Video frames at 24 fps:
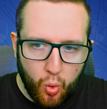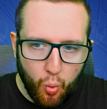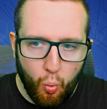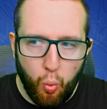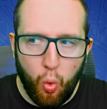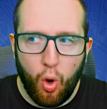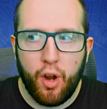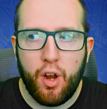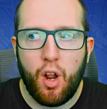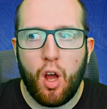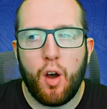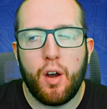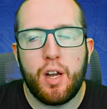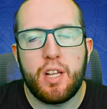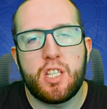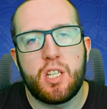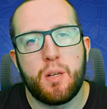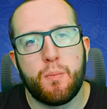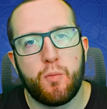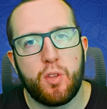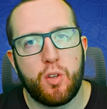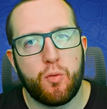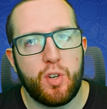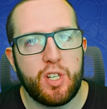one
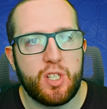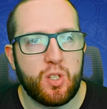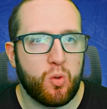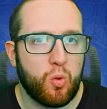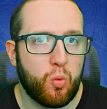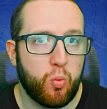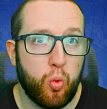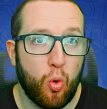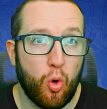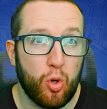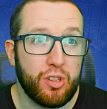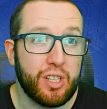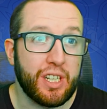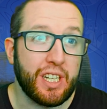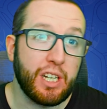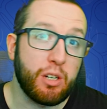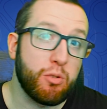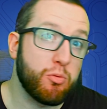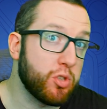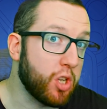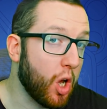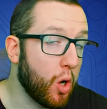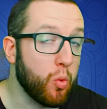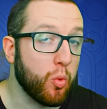item, the risk reward, that you
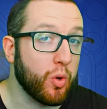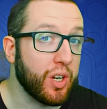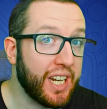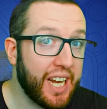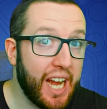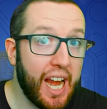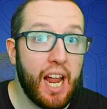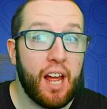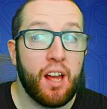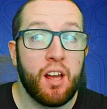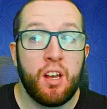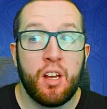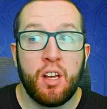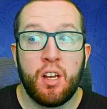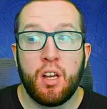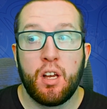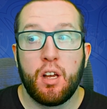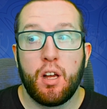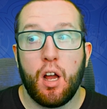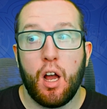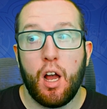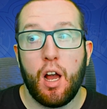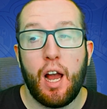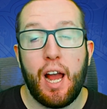don't get
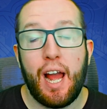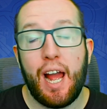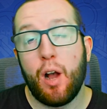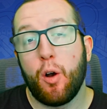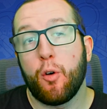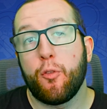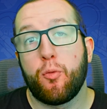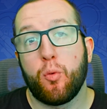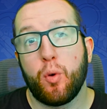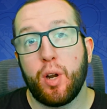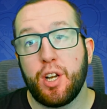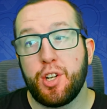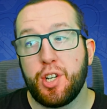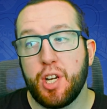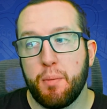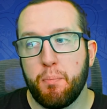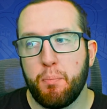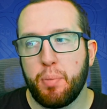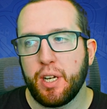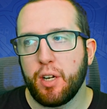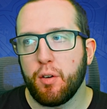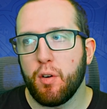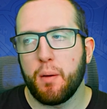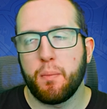health regen,
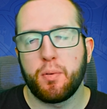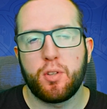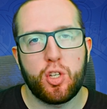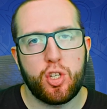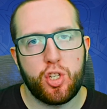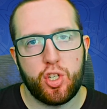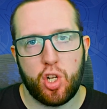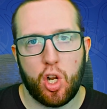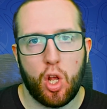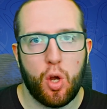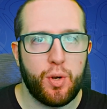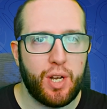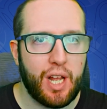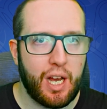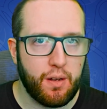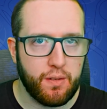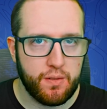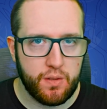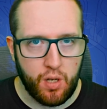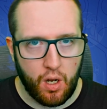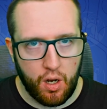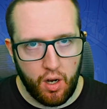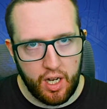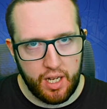but you're able to slow down
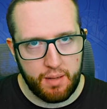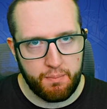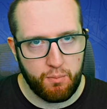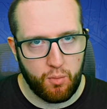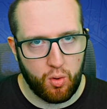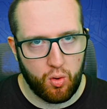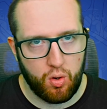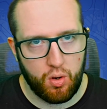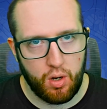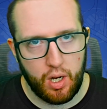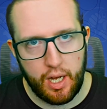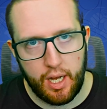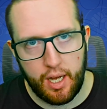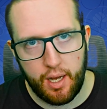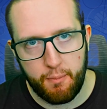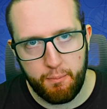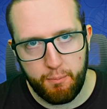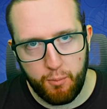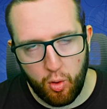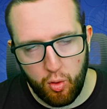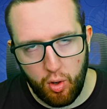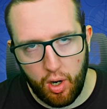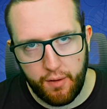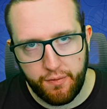time
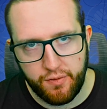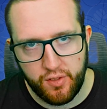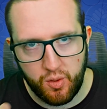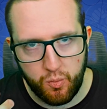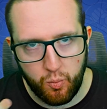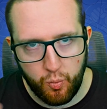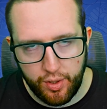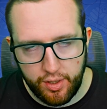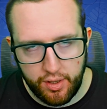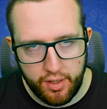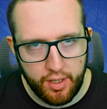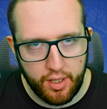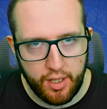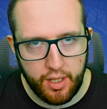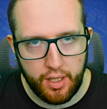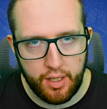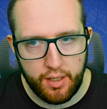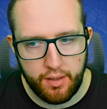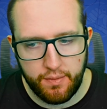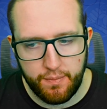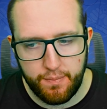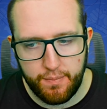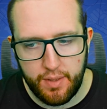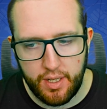more often with
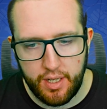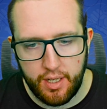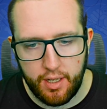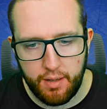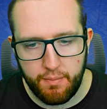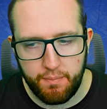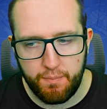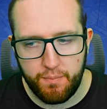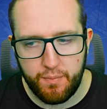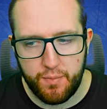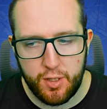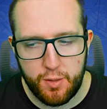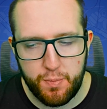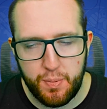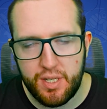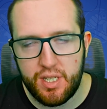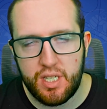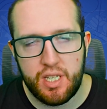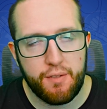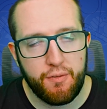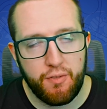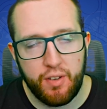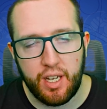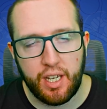the
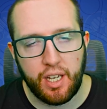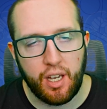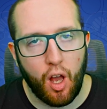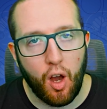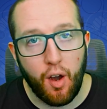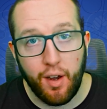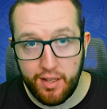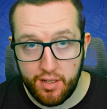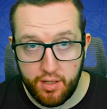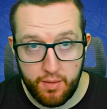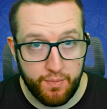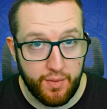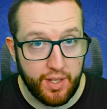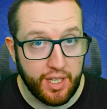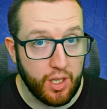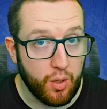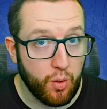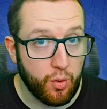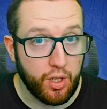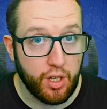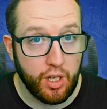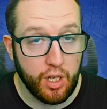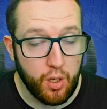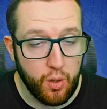specific item that
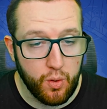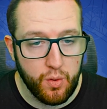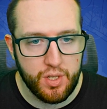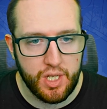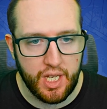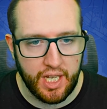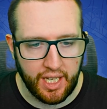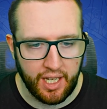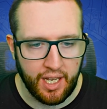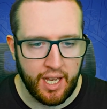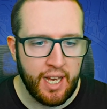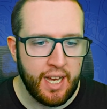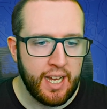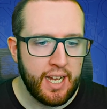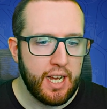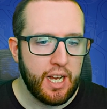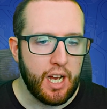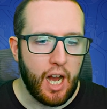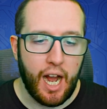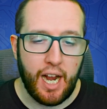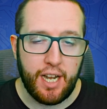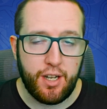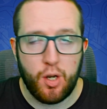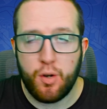you're using.
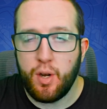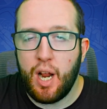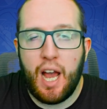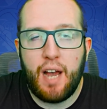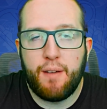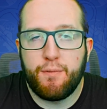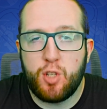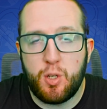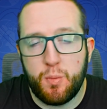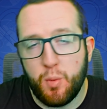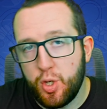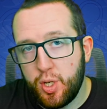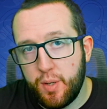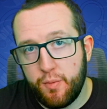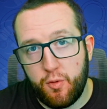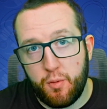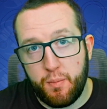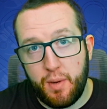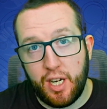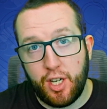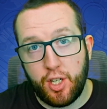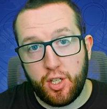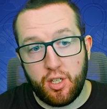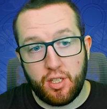I don't have too much
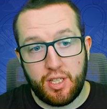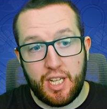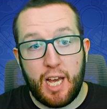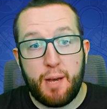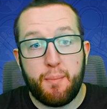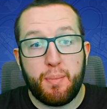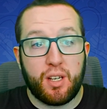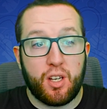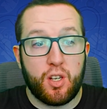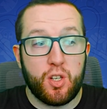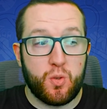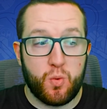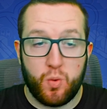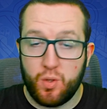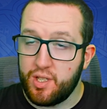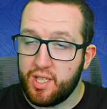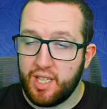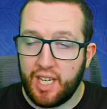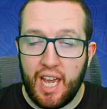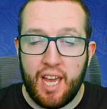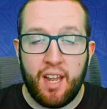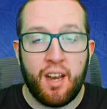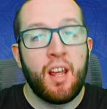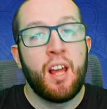information on that because, once
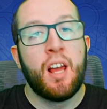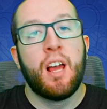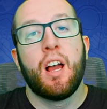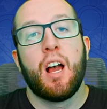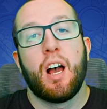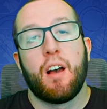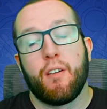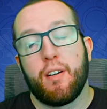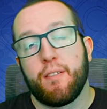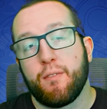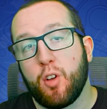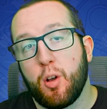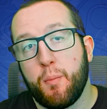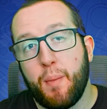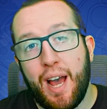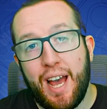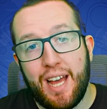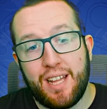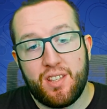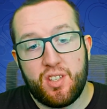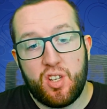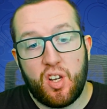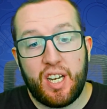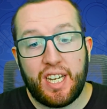again, I haven't got my
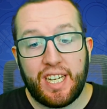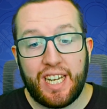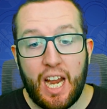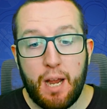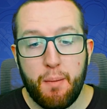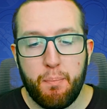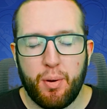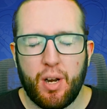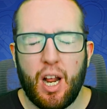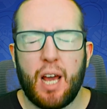hands on it yet, but